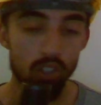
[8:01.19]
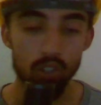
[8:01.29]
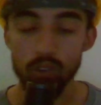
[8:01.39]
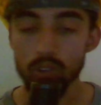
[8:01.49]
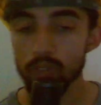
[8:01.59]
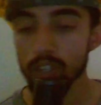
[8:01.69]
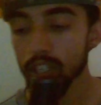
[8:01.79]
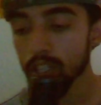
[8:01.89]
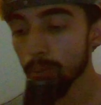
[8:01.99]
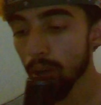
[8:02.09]
You're not
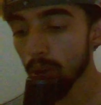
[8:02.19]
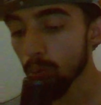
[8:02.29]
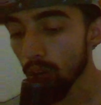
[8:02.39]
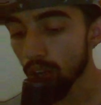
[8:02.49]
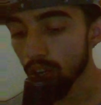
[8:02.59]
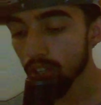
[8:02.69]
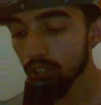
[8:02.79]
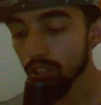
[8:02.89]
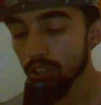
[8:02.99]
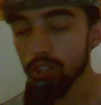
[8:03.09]
thinking about work.
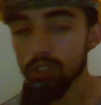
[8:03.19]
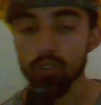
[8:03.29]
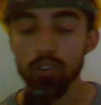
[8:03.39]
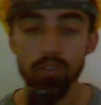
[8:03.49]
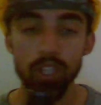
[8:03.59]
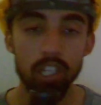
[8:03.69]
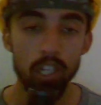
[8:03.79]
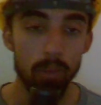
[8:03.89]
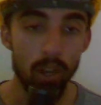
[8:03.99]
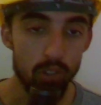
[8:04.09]
You're not thinking
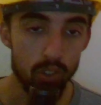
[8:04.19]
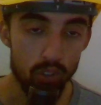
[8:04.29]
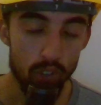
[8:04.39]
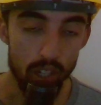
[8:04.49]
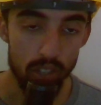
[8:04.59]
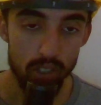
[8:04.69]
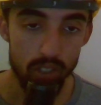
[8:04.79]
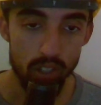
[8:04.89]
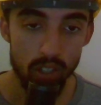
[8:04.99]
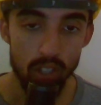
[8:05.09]
about
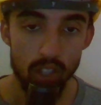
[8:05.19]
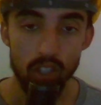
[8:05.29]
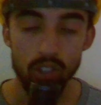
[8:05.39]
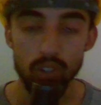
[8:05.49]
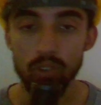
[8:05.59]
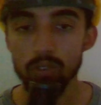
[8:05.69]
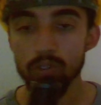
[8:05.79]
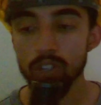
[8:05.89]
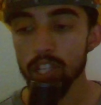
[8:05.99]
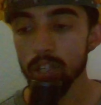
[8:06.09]
stress. You're not
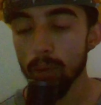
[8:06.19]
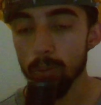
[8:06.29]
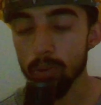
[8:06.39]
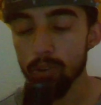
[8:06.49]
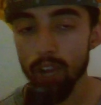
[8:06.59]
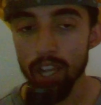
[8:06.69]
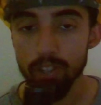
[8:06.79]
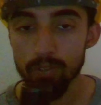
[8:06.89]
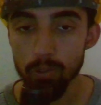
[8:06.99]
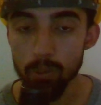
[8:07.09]
thinking about
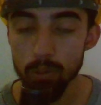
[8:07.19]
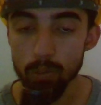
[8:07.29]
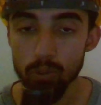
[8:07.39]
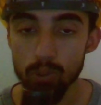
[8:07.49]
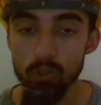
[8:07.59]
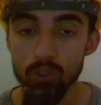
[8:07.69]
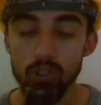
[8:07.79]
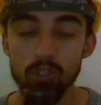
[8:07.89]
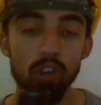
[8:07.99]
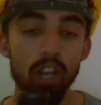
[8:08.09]
providing for people. You're
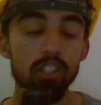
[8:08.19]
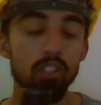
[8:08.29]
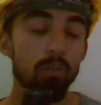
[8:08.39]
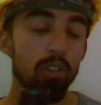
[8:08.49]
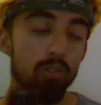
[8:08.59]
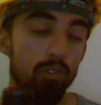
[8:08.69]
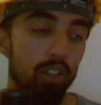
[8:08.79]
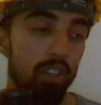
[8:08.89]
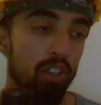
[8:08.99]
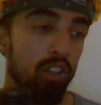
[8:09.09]
just trying to be
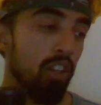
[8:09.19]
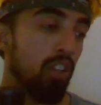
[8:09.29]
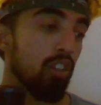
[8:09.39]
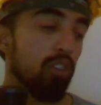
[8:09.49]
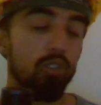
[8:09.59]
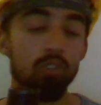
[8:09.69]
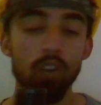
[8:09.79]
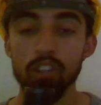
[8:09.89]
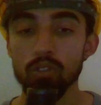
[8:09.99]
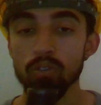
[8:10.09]
free. You're
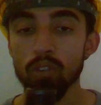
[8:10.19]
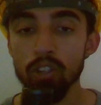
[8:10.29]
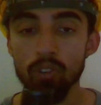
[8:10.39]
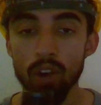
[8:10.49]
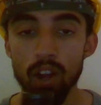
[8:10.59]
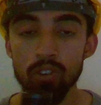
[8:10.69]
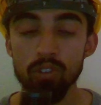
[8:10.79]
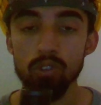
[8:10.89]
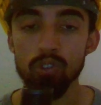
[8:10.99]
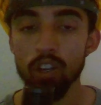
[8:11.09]
trying to run around.
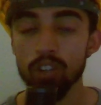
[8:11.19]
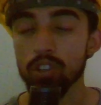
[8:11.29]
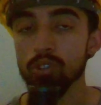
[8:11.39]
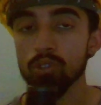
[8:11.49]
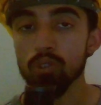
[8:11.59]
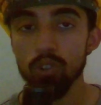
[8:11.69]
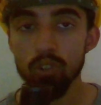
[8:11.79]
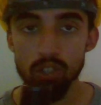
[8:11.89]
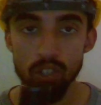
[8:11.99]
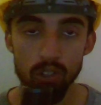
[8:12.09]
You're trying to enjoy
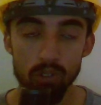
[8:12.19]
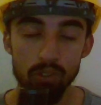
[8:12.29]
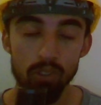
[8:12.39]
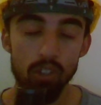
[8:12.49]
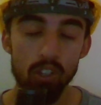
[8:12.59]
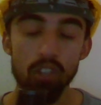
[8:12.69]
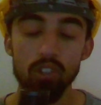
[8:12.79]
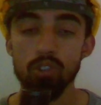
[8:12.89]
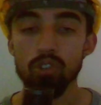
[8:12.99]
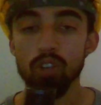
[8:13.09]
yourself.
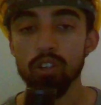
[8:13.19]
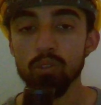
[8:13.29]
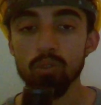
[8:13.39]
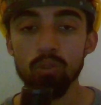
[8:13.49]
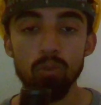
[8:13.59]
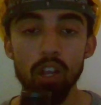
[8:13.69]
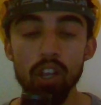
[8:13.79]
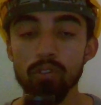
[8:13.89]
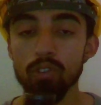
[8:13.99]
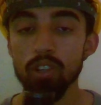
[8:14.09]
You're trying to do
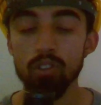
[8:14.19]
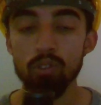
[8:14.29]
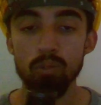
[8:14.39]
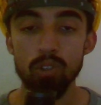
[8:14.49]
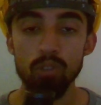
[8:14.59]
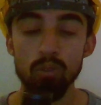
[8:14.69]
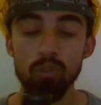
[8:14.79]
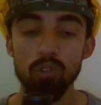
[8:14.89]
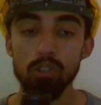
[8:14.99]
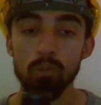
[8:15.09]
whatever it is you want to do.
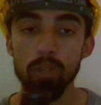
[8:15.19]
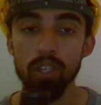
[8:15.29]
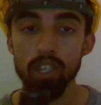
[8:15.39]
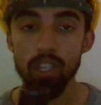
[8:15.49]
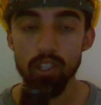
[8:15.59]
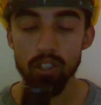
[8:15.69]
Just be a kid.